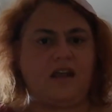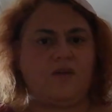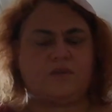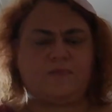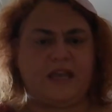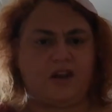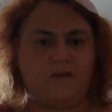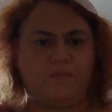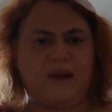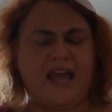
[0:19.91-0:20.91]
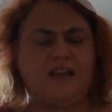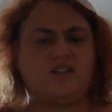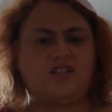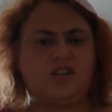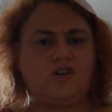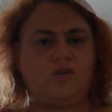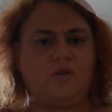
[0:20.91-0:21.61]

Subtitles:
He was being complained to.